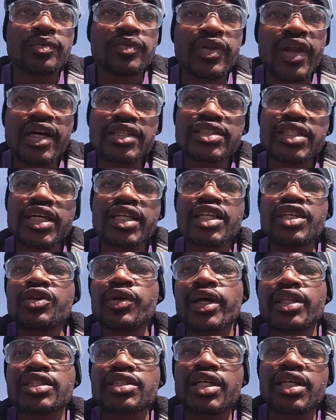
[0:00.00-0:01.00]
Not saying that
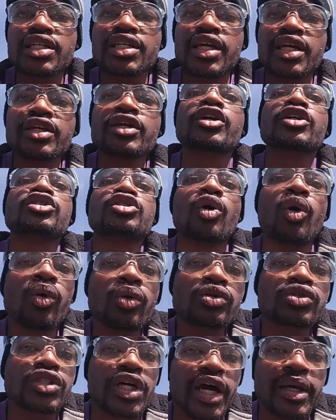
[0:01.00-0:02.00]
you have to dedicate your
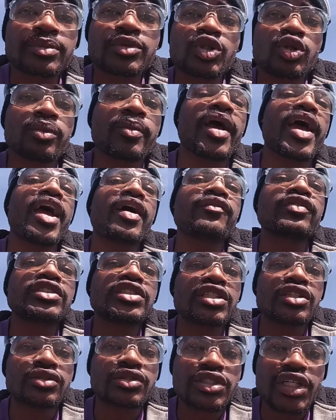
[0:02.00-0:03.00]
total time to him every
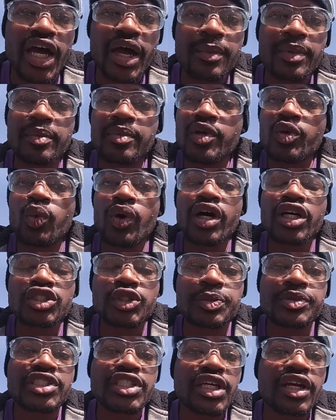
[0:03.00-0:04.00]
single time and be
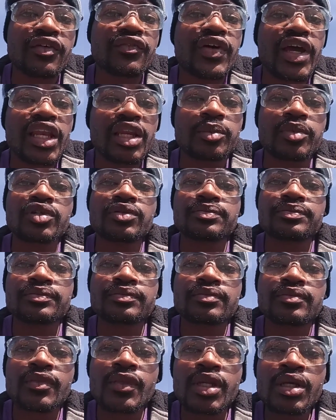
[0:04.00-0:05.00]
100% available,
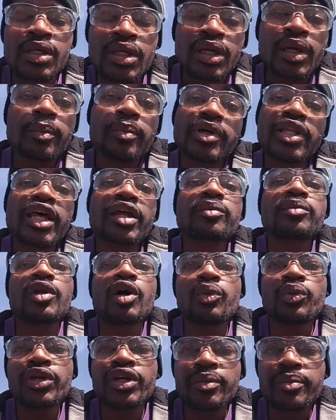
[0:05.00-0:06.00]
but let him
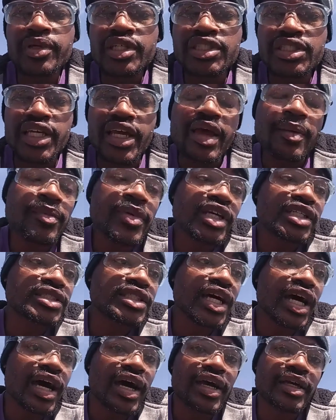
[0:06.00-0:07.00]
know when you're busy and make
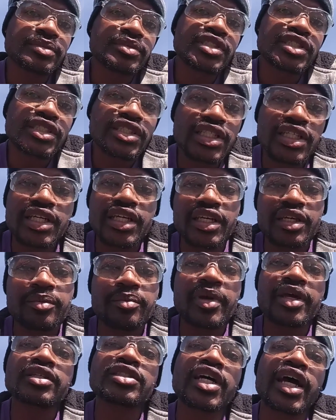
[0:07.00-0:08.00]
time to see him,
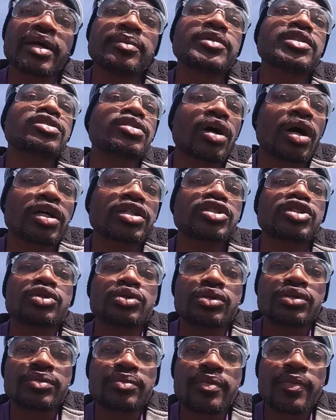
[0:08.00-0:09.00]
make time to talk to
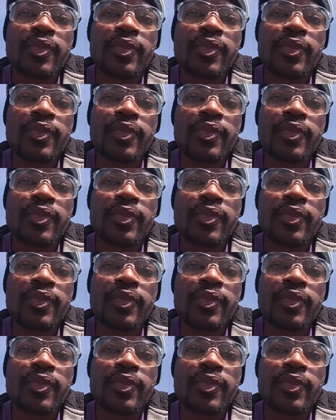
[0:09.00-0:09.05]
him.